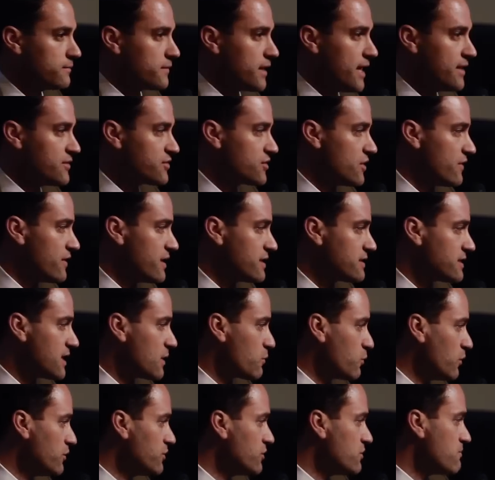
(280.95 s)
And so they said,
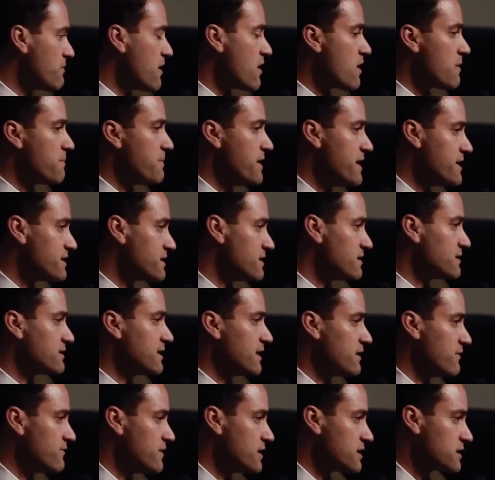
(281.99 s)
we'll do merit-based instead
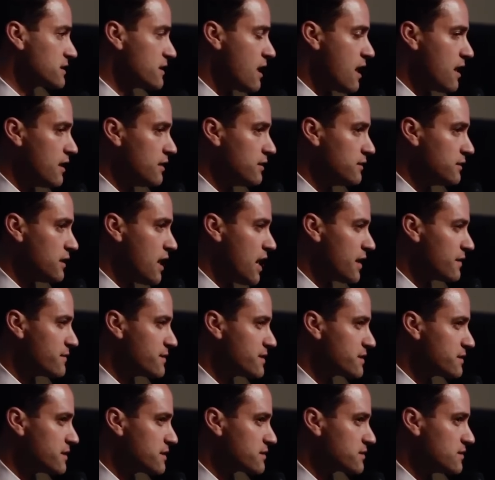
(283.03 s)
of this lottery
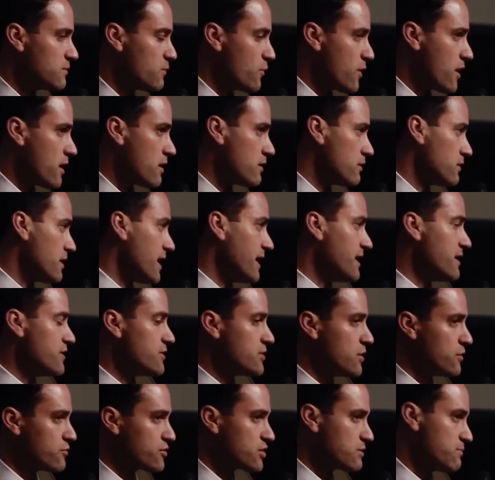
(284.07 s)
system where any
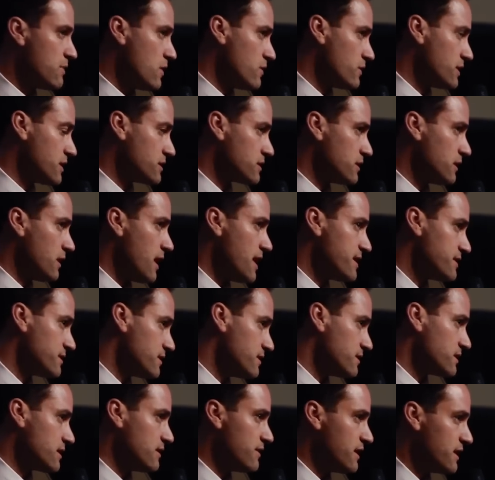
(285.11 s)
Joe Schmo gets a
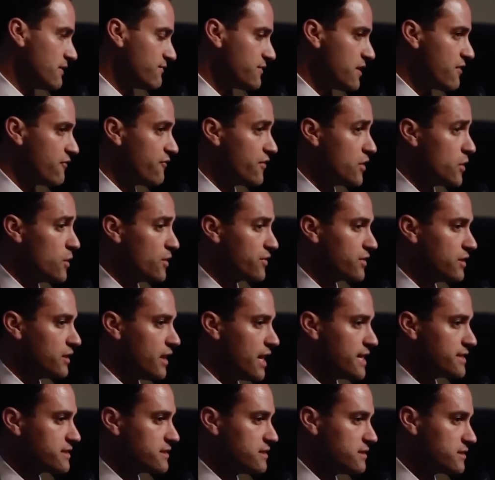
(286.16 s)
license, and then if they fail with the
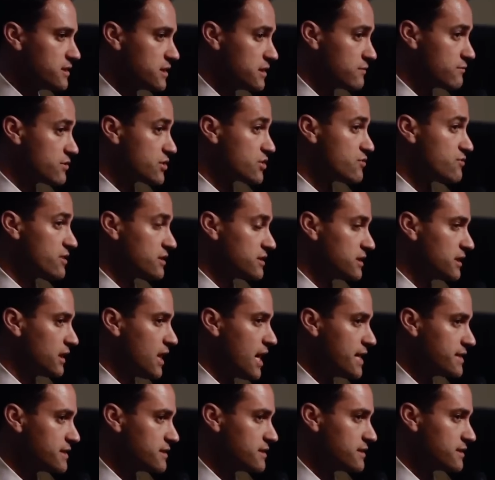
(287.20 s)
license in a restricted
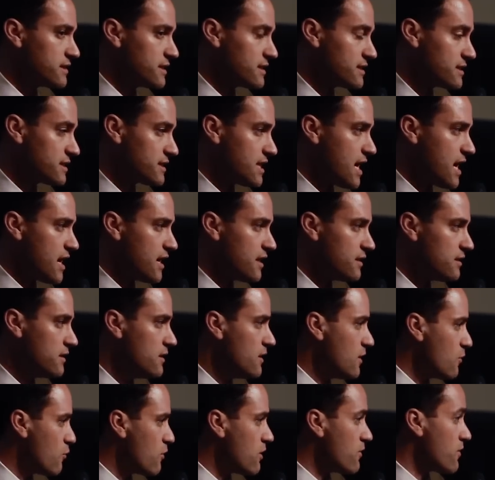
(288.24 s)
licensing state
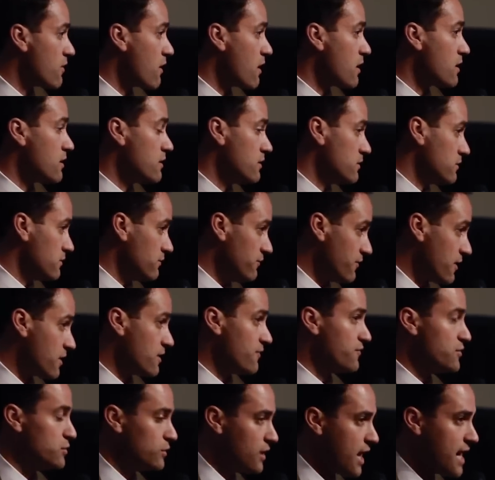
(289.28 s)
where there are very
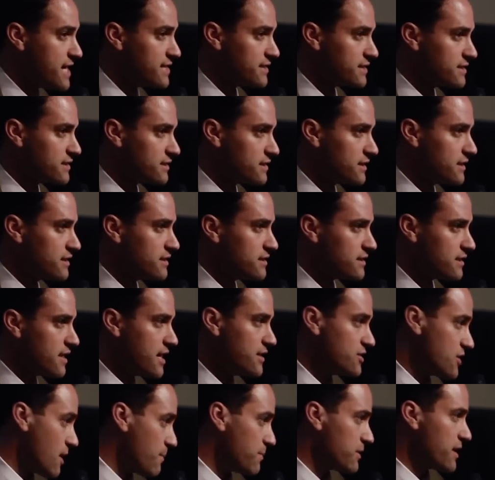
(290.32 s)
few licenses, they
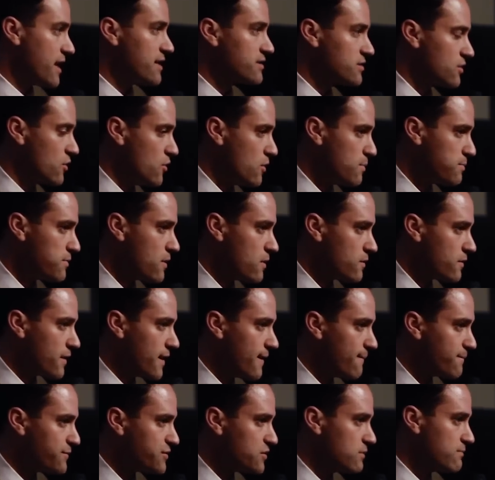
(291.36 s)
jeopardize the whole program.
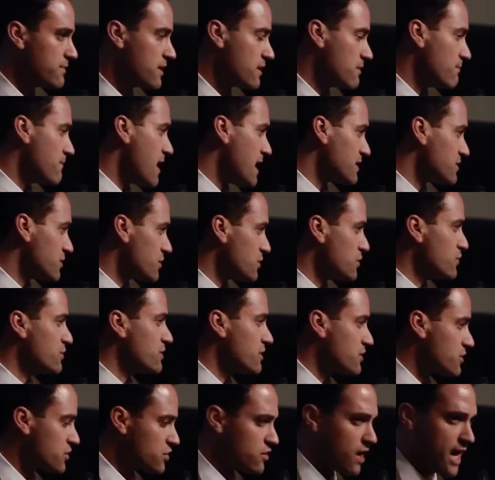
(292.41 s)
So
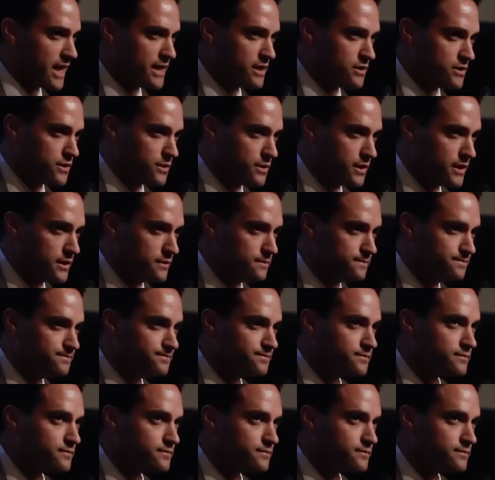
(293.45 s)
Massachusetts tried to do it.